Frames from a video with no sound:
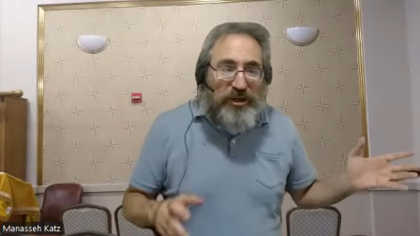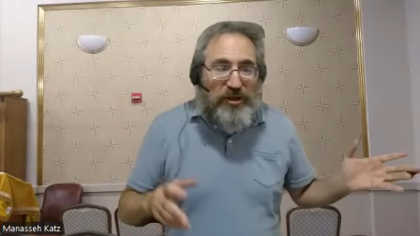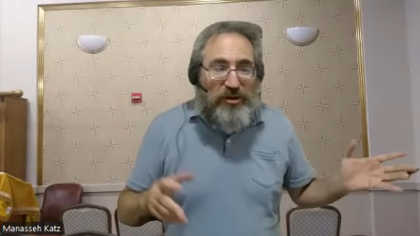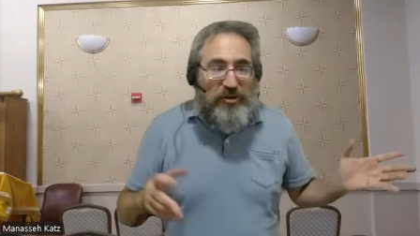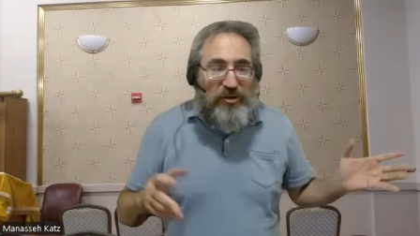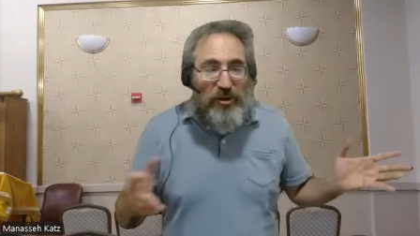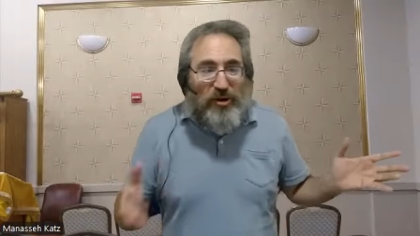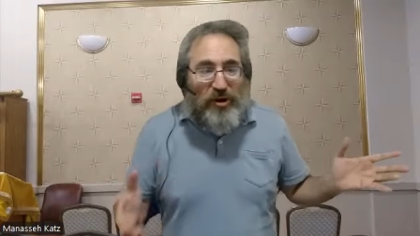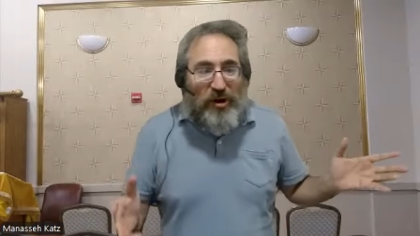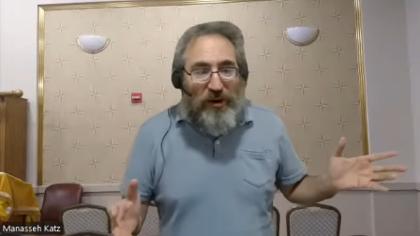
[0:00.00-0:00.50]
in
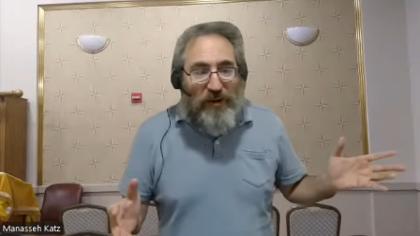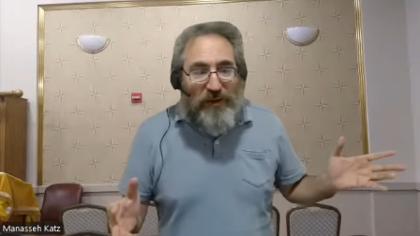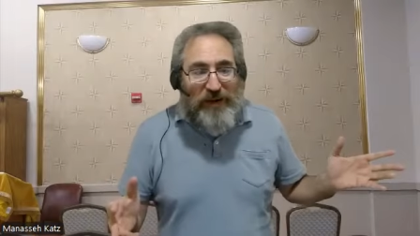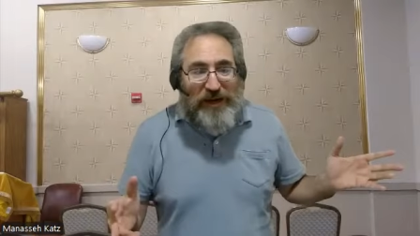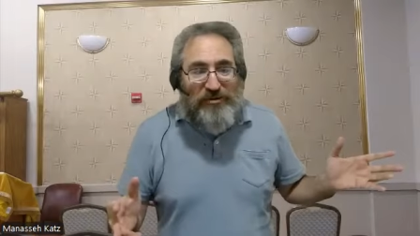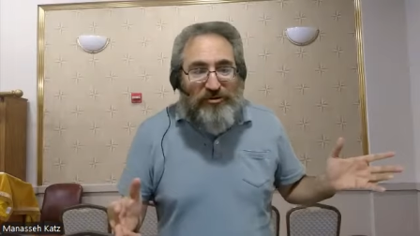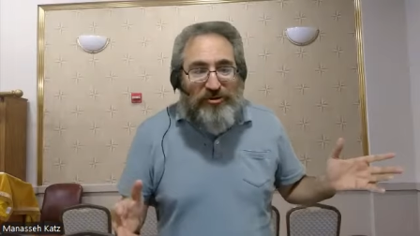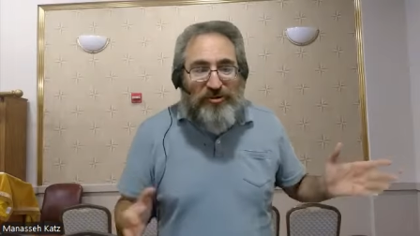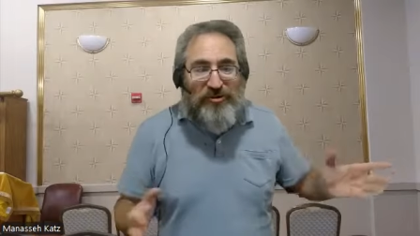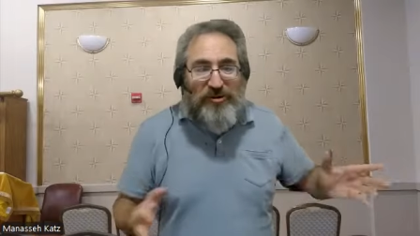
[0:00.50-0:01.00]
your car
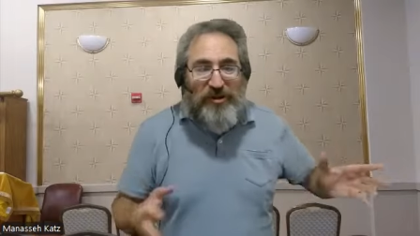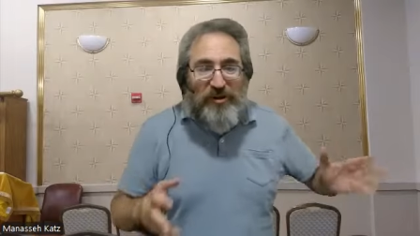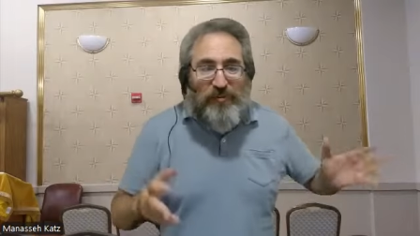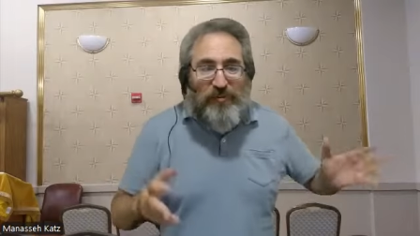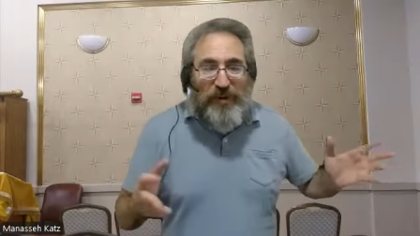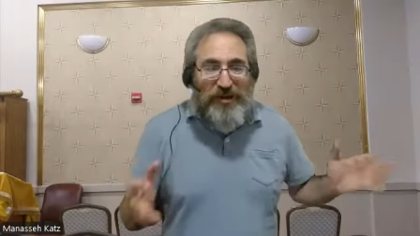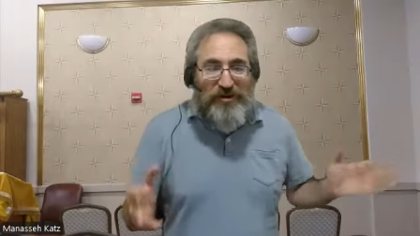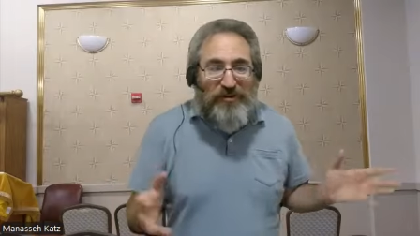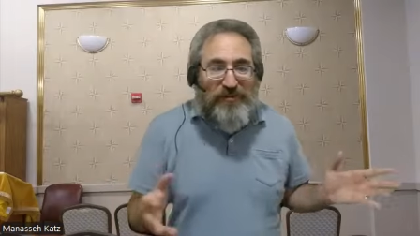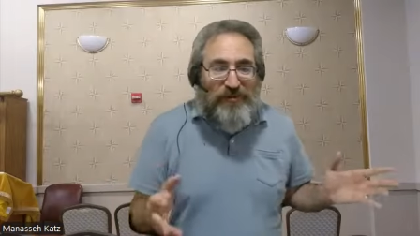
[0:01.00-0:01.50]
engine so that it
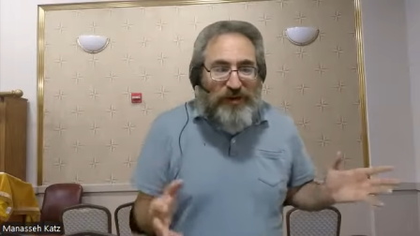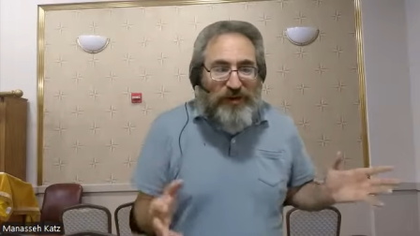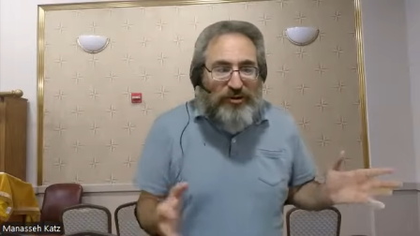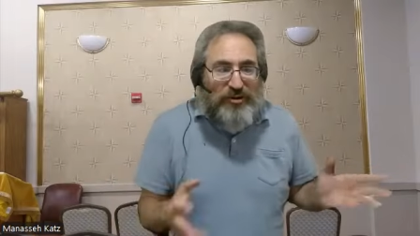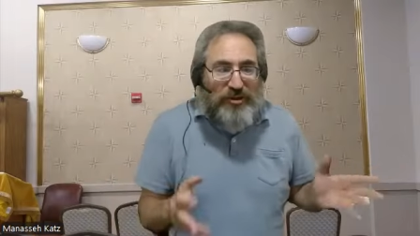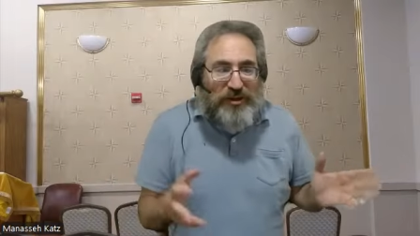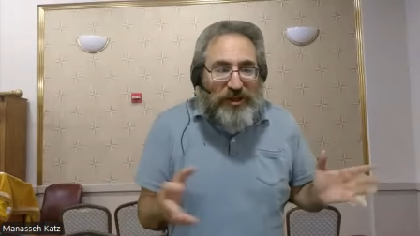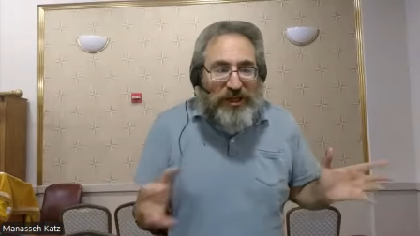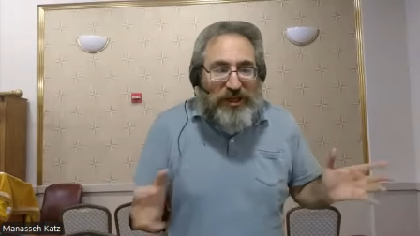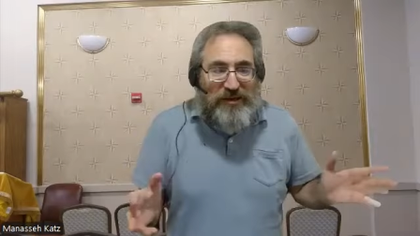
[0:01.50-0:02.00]
runs
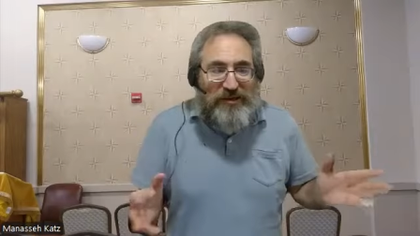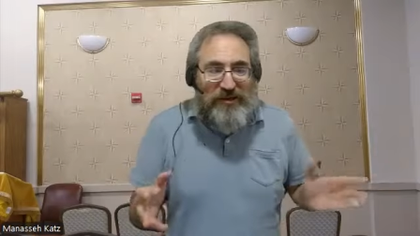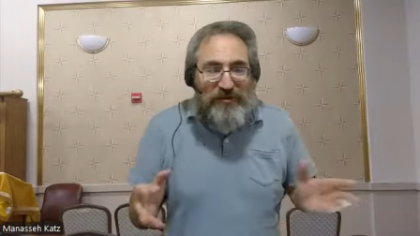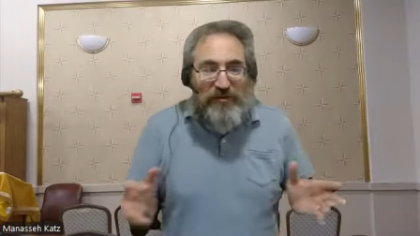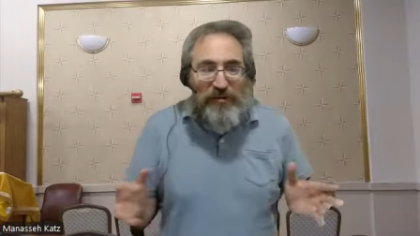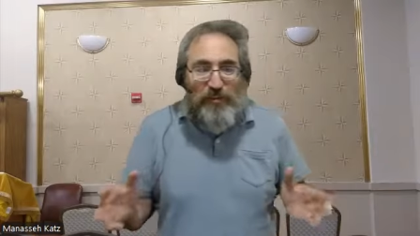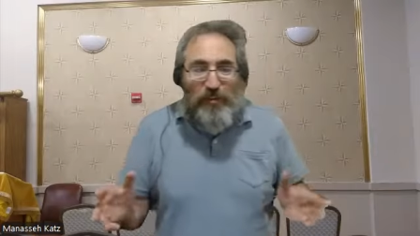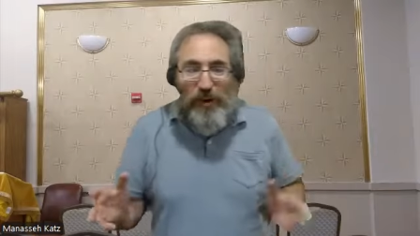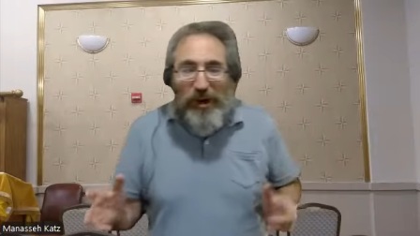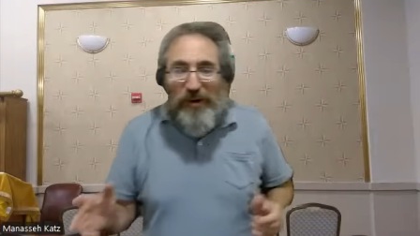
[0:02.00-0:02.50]
efficiently and
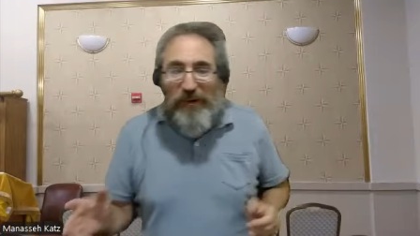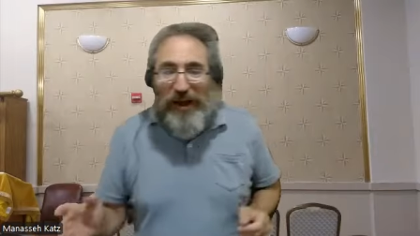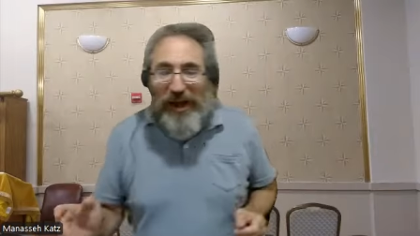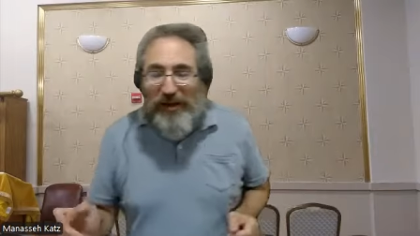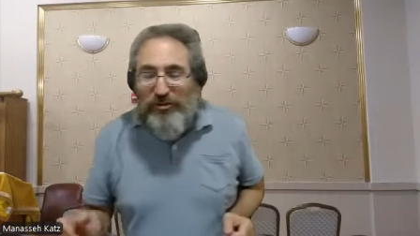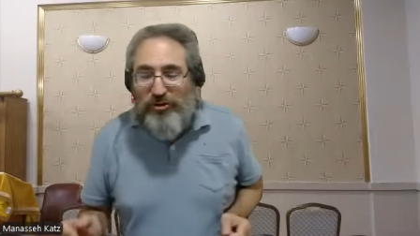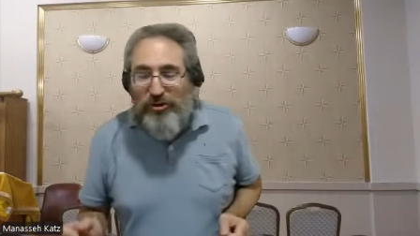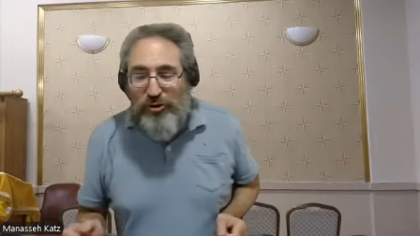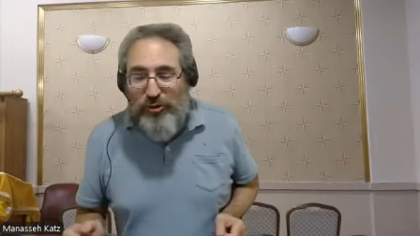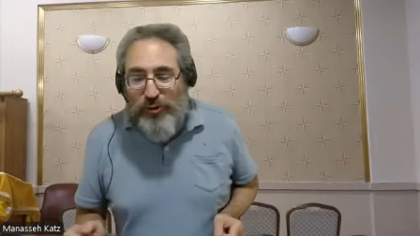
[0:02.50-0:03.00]
doesn't wear
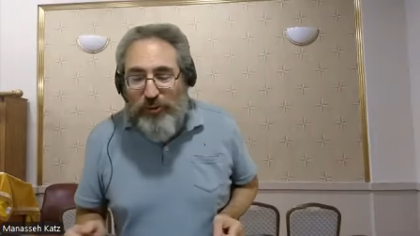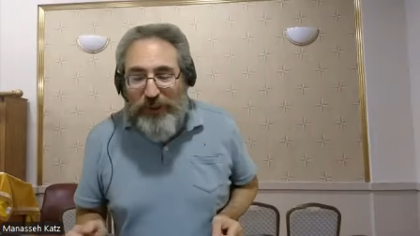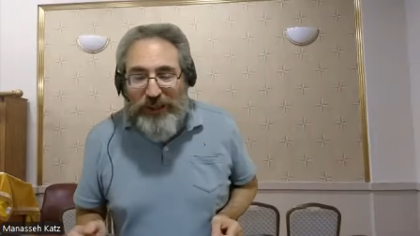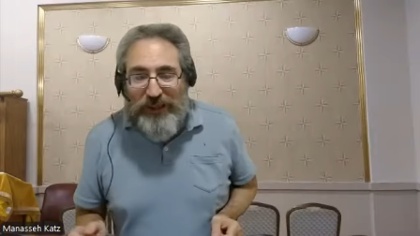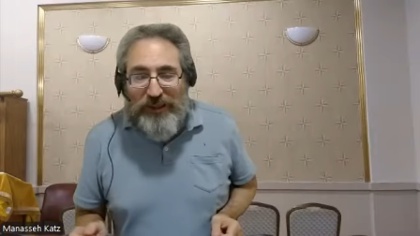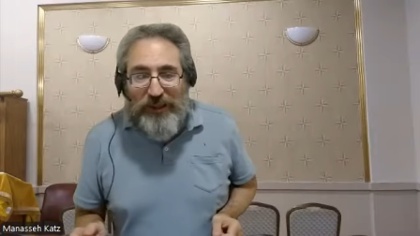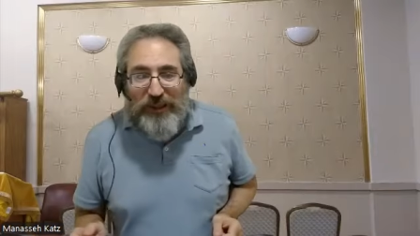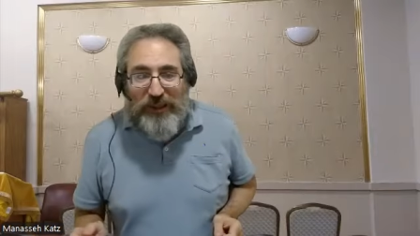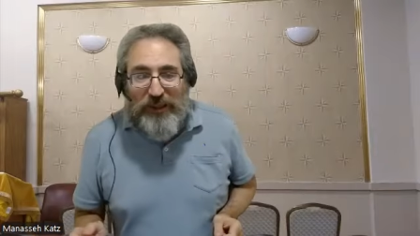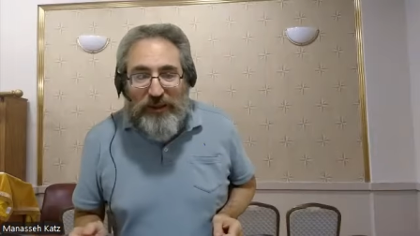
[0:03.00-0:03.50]
out too
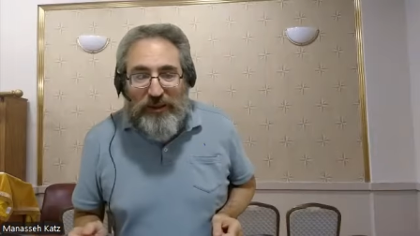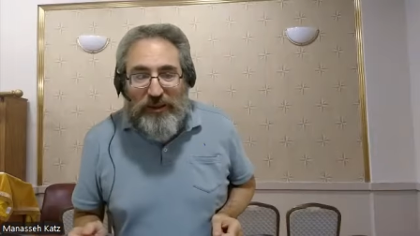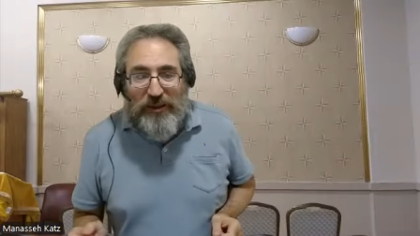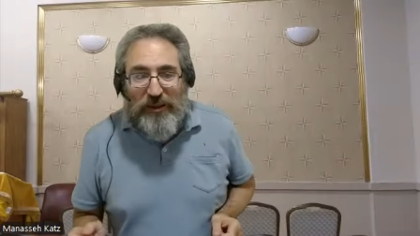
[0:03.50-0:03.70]
quickly.